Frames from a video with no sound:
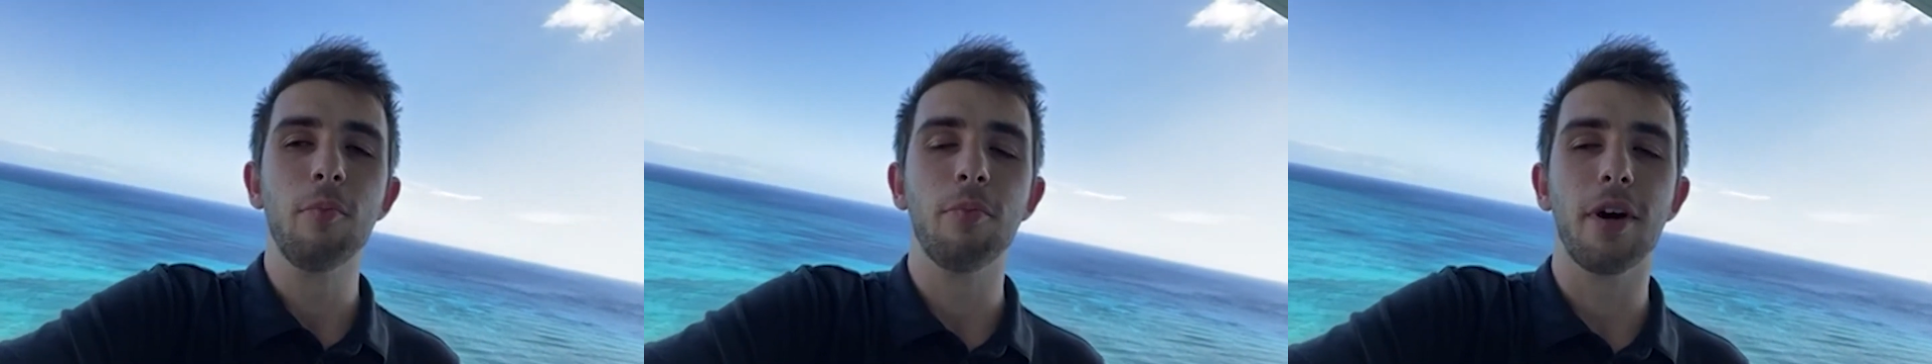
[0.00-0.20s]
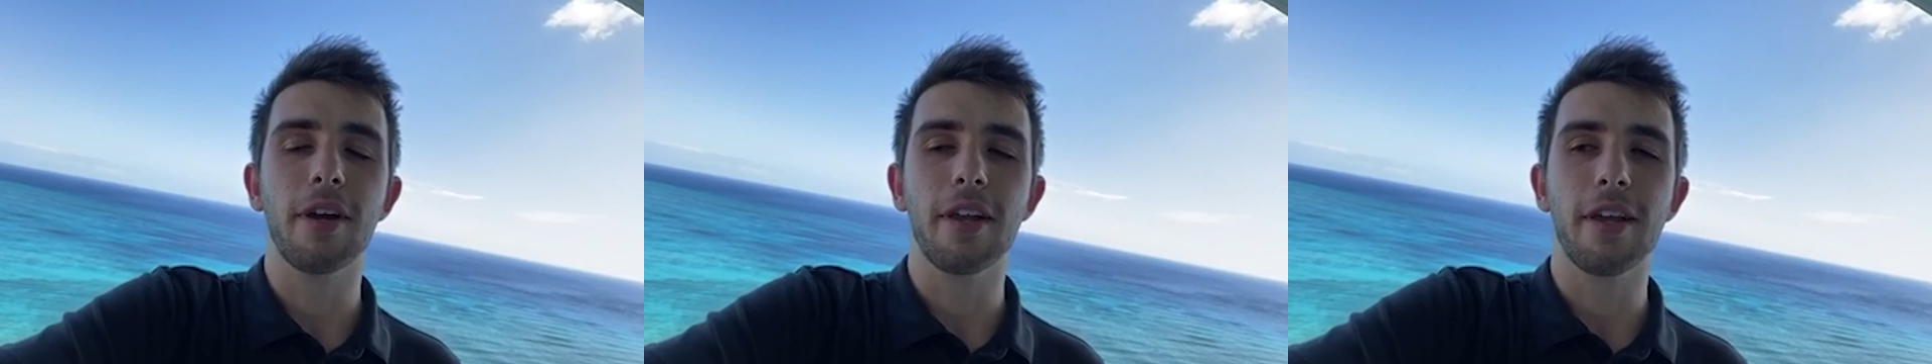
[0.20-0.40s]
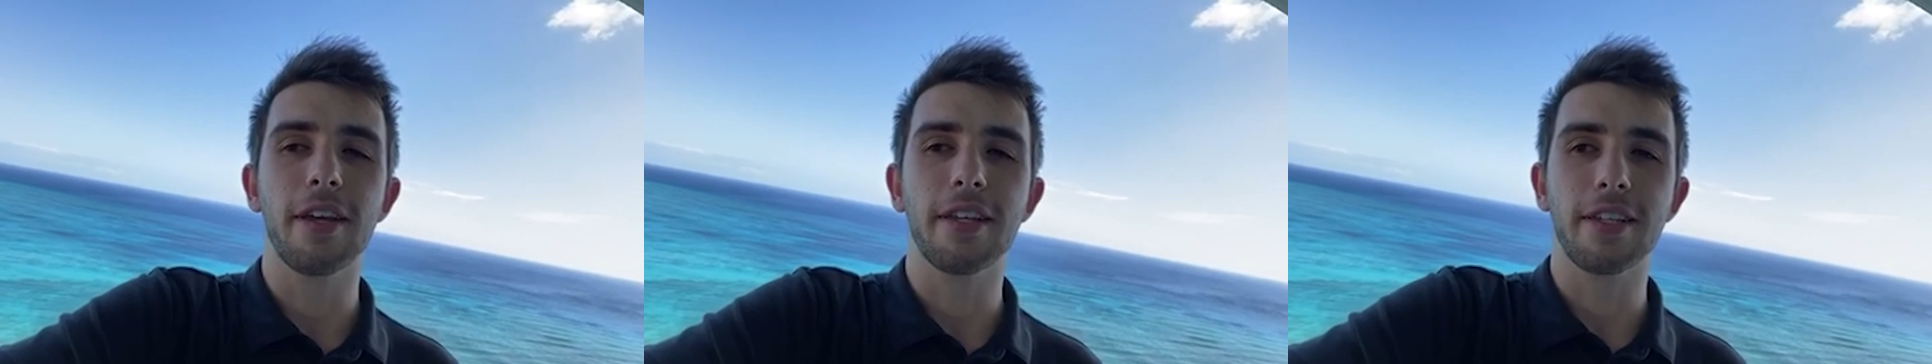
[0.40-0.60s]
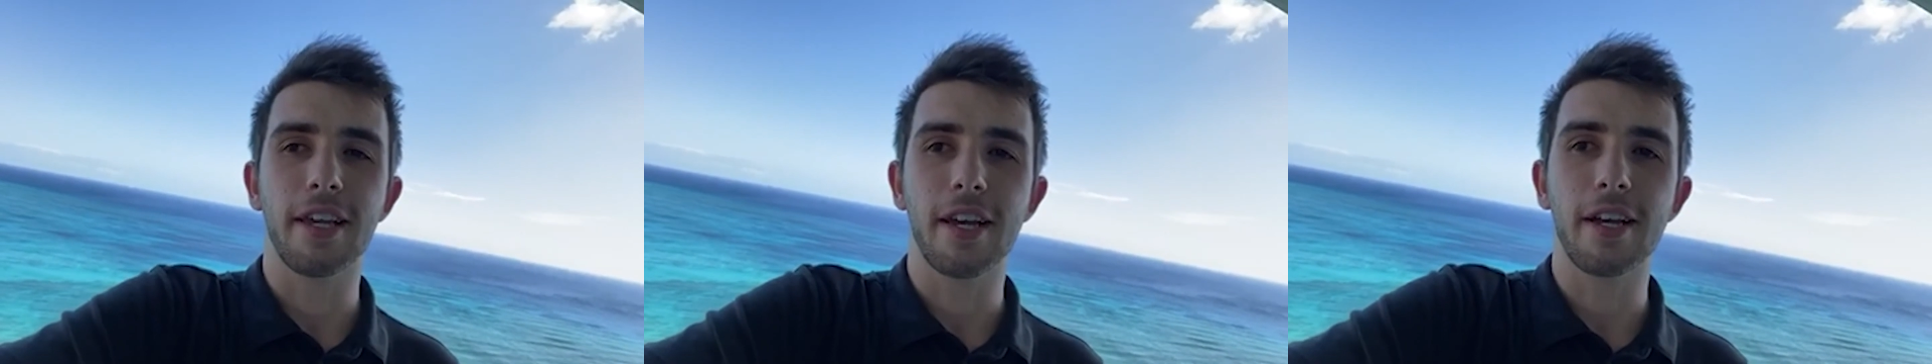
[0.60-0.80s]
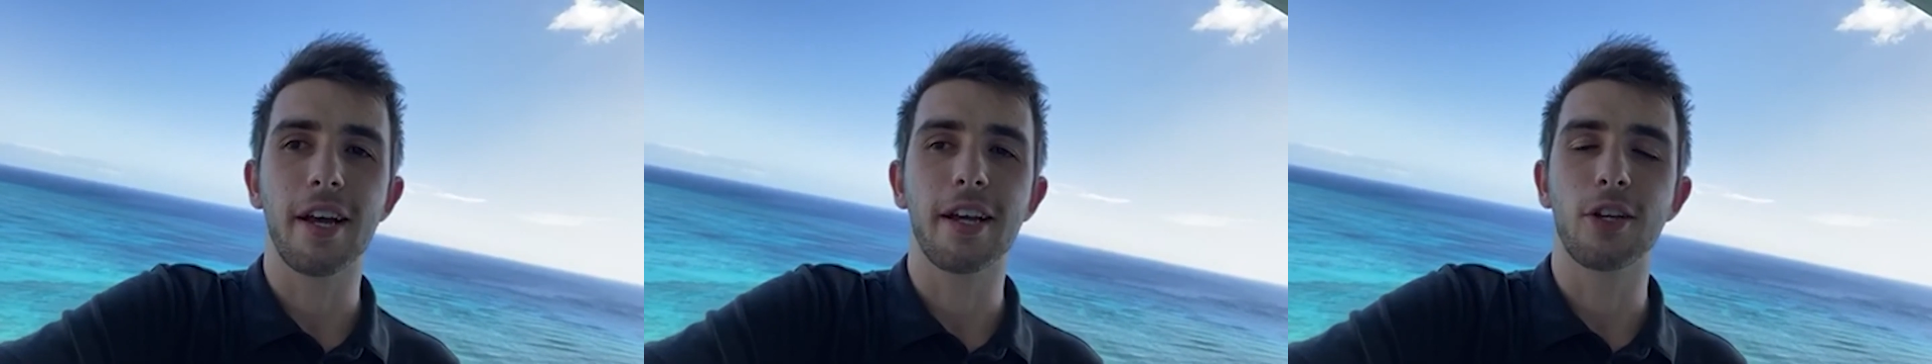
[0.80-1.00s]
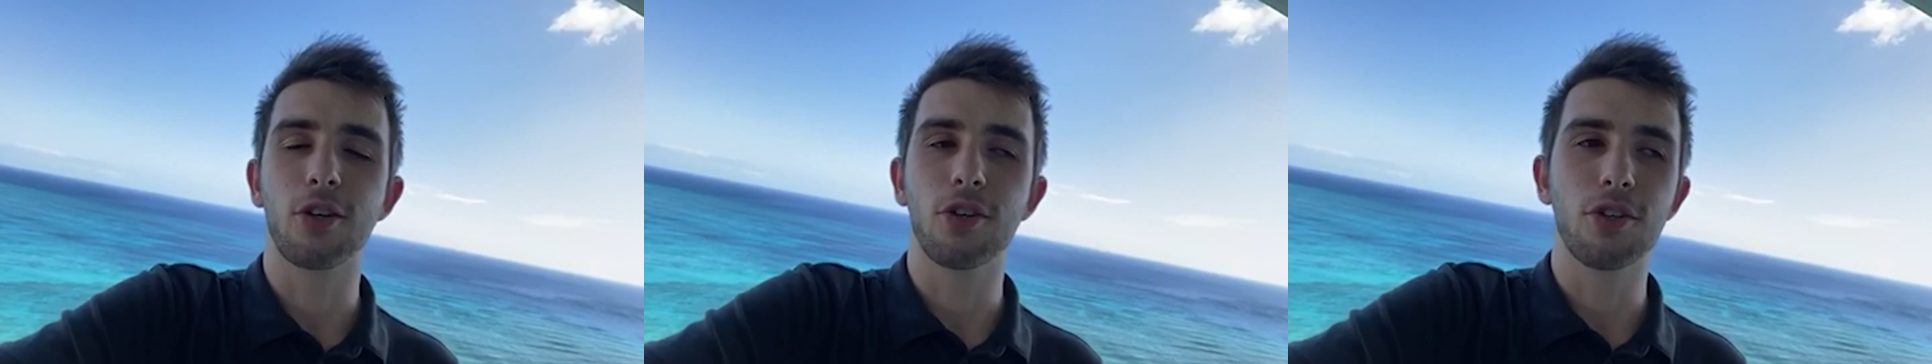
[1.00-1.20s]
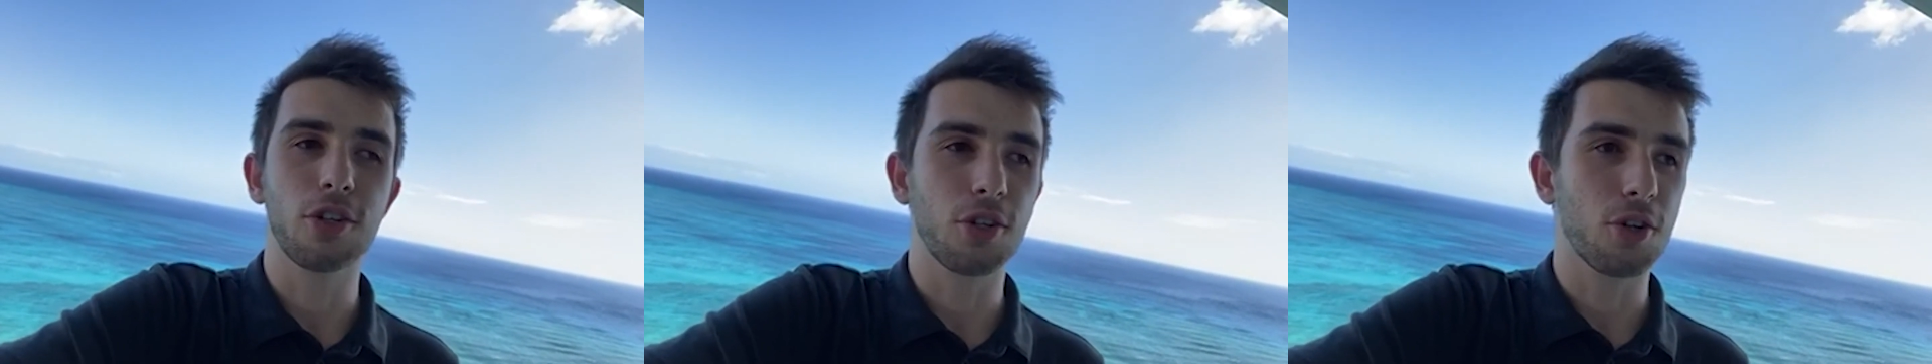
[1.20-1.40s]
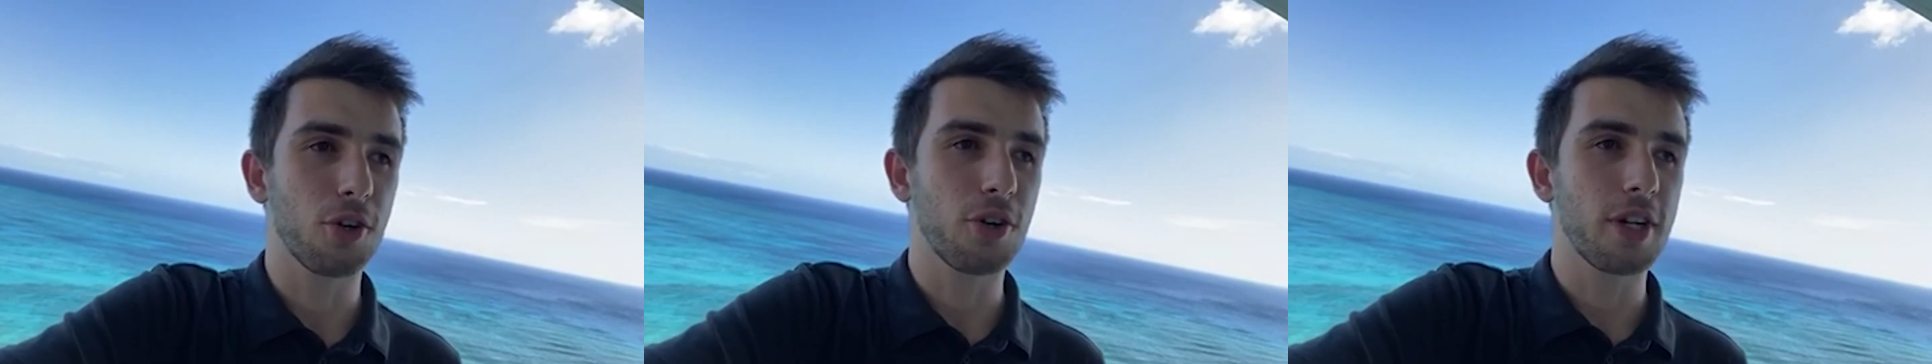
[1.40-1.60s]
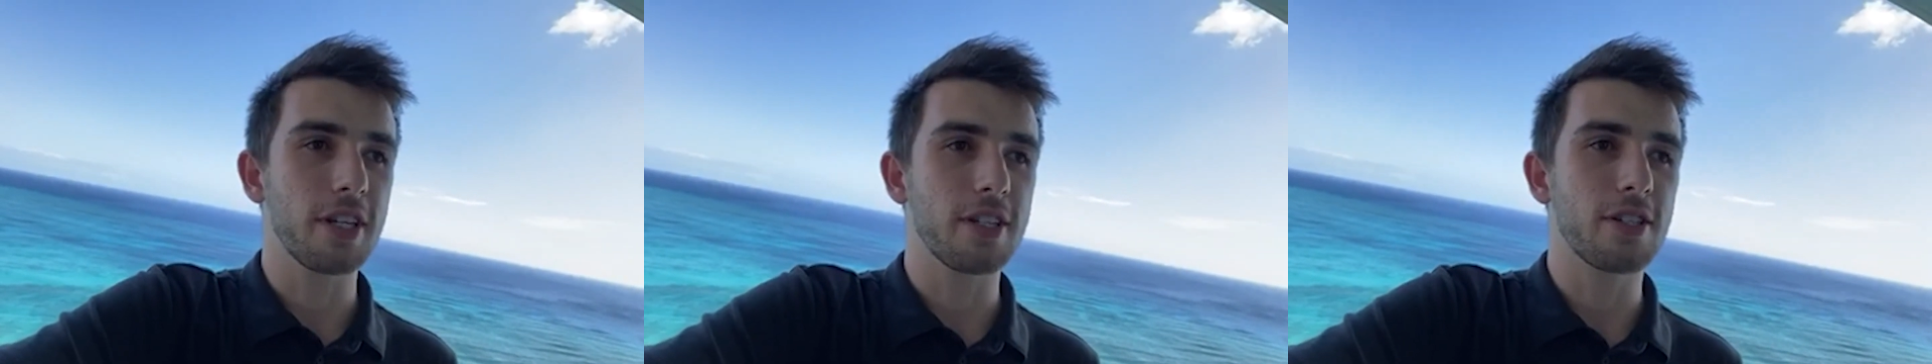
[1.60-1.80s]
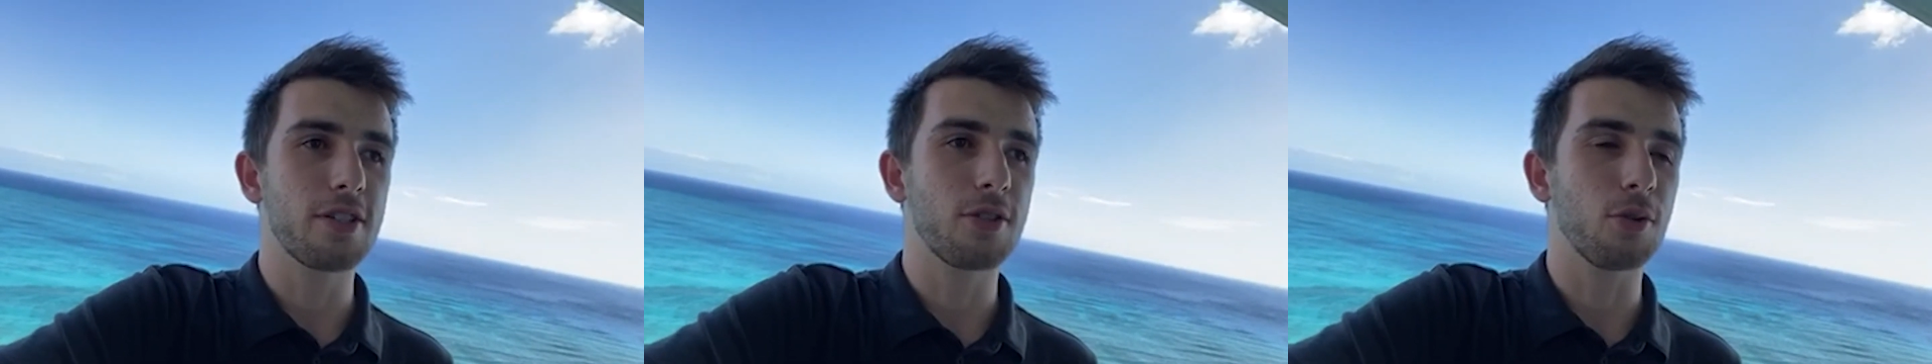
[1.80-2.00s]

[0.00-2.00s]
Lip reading: But yeah, I couldn't encourage